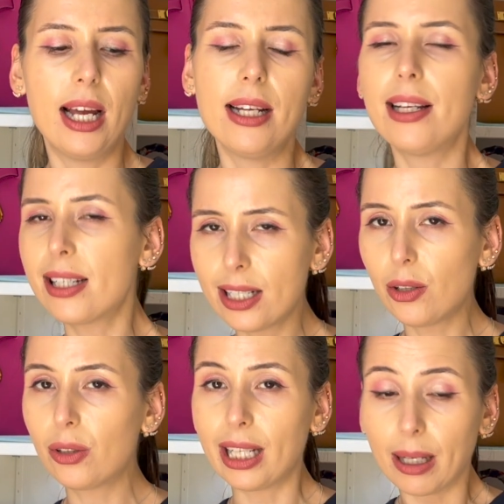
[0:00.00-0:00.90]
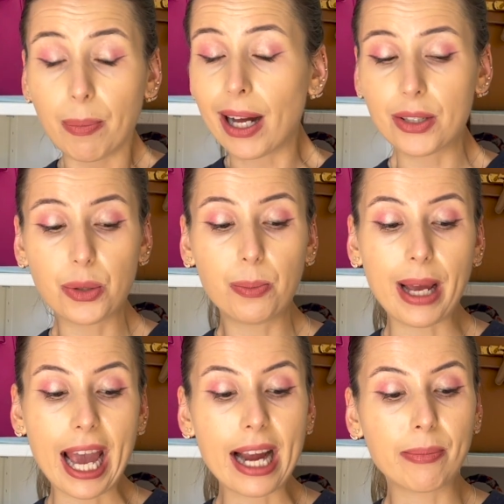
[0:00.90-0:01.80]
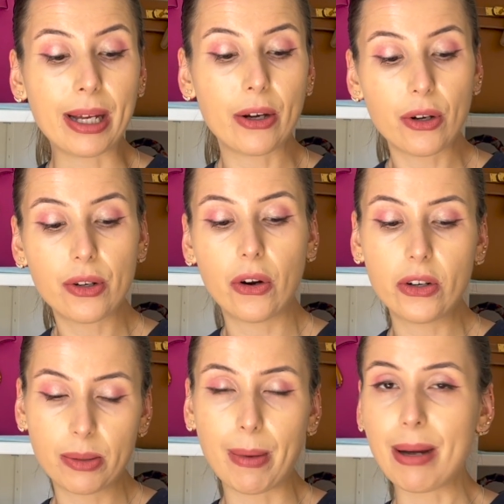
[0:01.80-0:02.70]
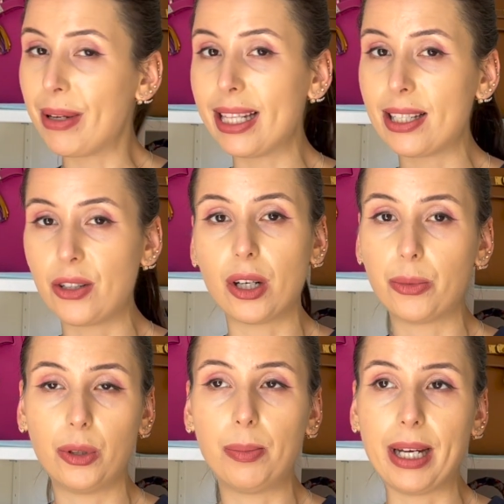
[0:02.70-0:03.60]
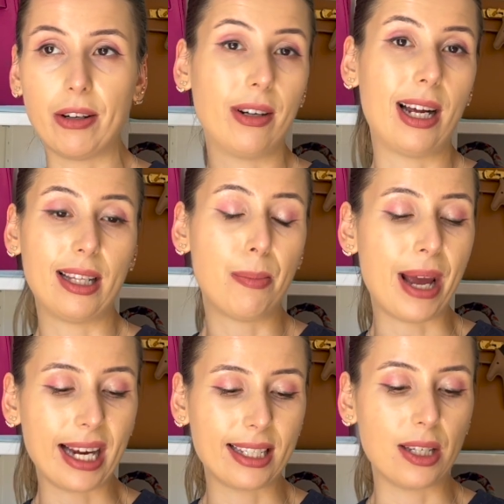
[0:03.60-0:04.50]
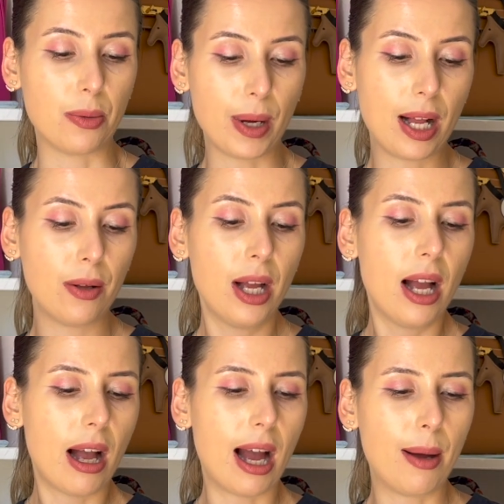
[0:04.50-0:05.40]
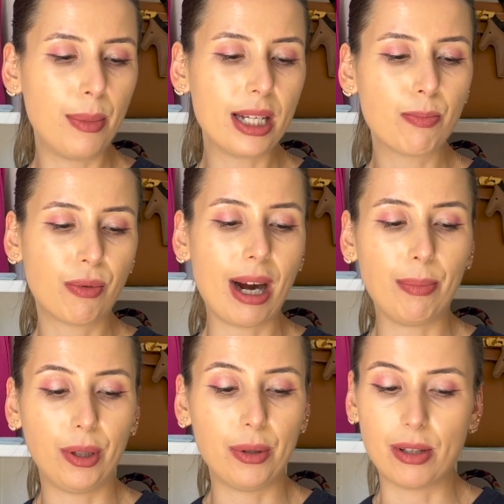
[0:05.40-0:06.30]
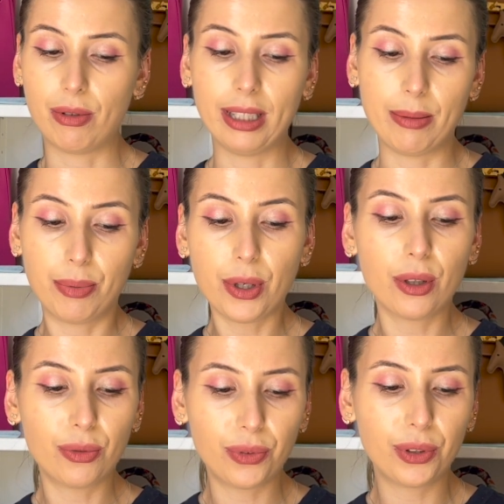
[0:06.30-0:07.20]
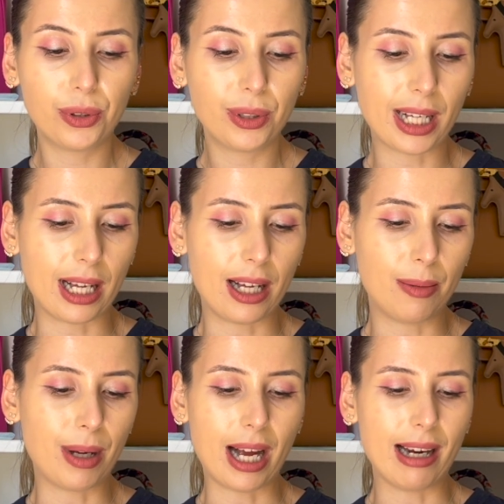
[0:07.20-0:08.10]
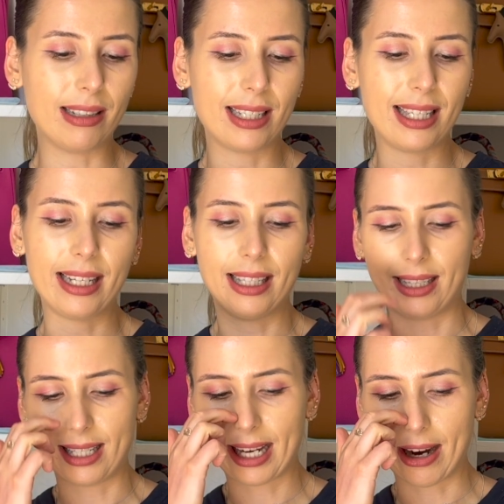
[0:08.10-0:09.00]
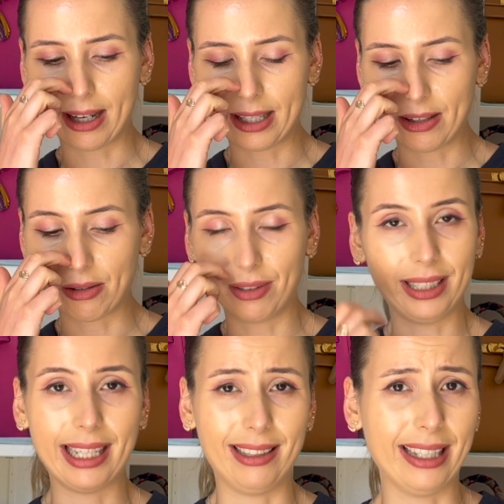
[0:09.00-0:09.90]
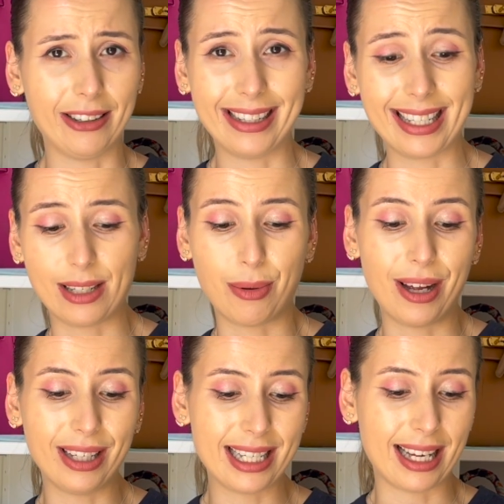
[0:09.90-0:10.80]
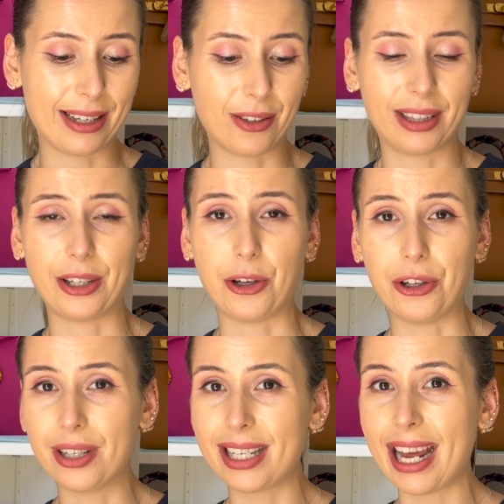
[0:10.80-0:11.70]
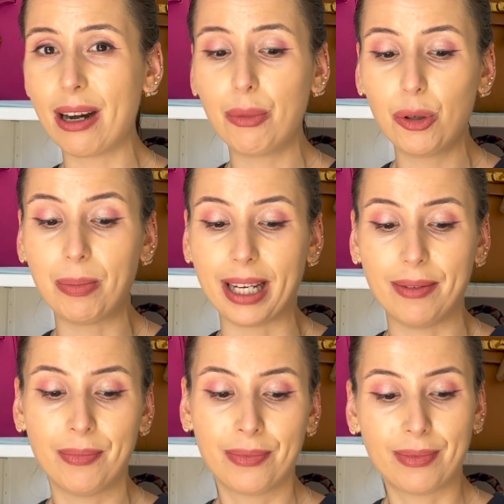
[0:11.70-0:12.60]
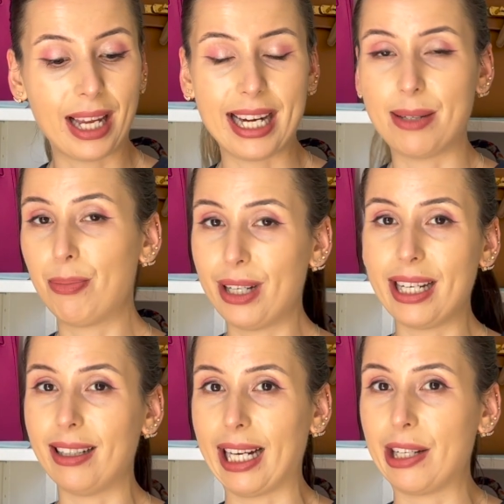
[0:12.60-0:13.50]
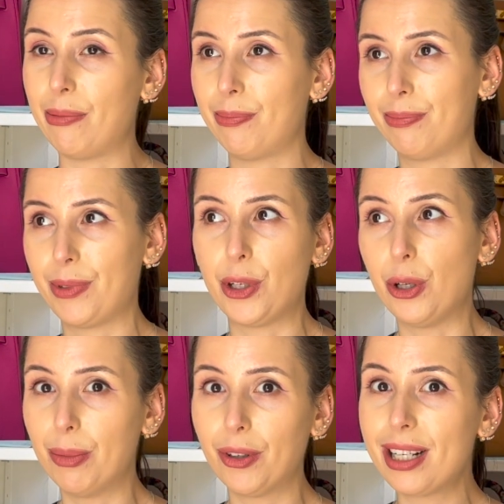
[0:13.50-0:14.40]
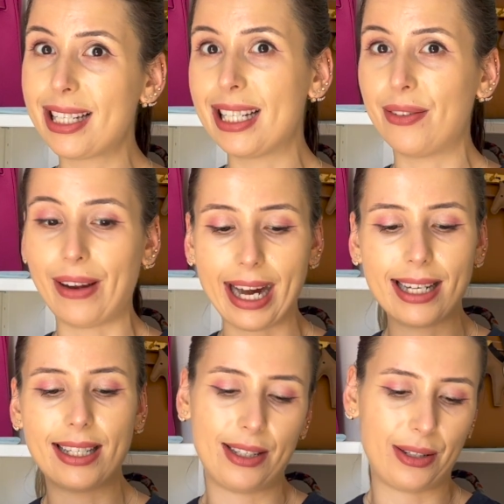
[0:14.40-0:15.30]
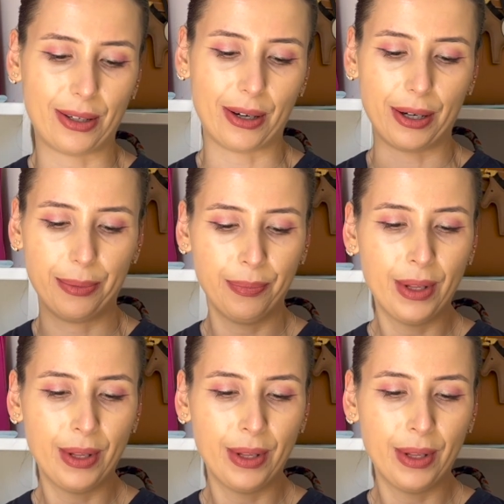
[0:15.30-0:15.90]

doesn't look like a puzzle bag, but who knows, maybe this dog will appear on other bags as well. Um, this bright blue is really beautiful. Um, I just think that this character is really hilarious as well. He's like not the cutest animal, but he's pretty like humorous, his face. So